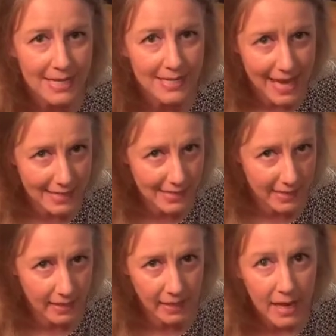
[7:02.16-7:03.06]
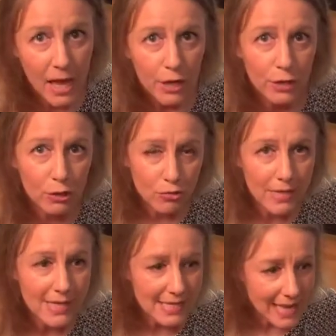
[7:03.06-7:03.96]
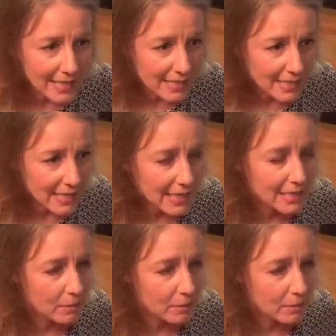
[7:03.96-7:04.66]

density. Nutrient density is